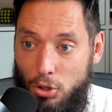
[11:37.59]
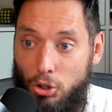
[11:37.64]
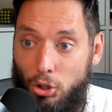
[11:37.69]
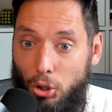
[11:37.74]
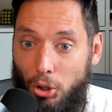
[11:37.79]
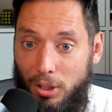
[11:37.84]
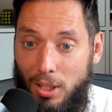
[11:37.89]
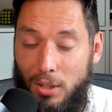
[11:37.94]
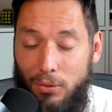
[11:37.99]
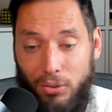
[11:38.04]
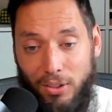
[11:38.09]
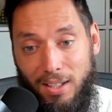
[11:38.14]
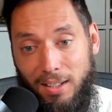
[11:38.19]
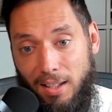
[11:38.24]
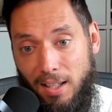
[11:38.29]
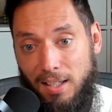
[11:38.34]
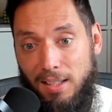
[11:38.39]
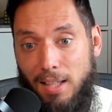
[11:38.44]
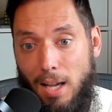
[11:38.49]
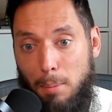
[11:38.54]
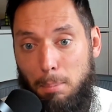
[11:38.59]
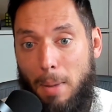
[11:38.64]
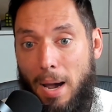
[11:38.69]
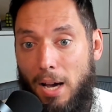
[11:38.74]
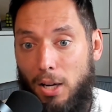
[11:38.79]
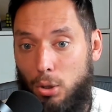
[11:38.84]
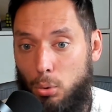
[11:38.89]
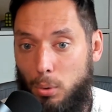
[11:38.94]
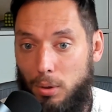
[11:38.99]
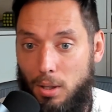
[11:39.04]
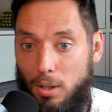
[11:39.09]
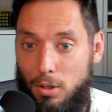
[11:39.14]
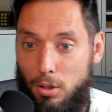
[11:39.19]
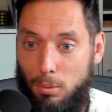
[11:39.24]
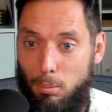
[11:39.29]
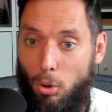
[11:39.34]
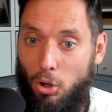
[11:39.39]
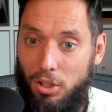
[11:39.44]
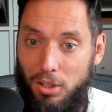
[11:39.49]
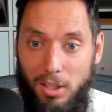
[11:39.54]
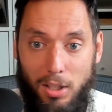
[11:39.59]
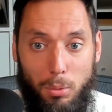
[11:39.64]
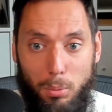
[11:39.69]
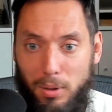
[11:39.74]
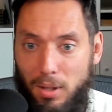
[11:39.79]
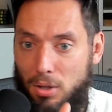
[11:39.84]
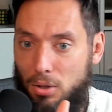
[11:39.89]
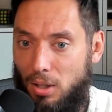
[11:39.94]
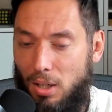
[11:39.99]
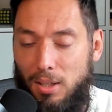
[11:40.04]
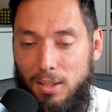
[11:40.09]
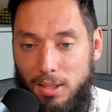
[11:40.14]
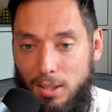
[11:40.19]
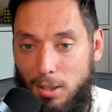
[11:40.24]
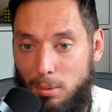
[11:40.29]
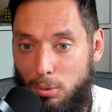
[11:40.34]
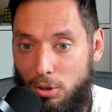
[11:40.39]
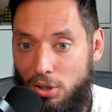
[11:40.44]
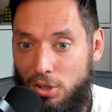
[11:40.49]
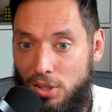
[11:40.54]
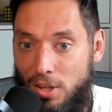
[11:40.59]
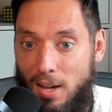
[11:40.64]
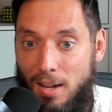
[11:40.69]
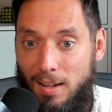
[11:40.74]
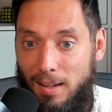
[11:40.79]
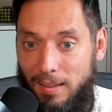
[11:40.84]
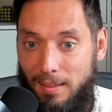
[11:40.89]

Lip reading: You're looking for the things that matter within your market, within your customers.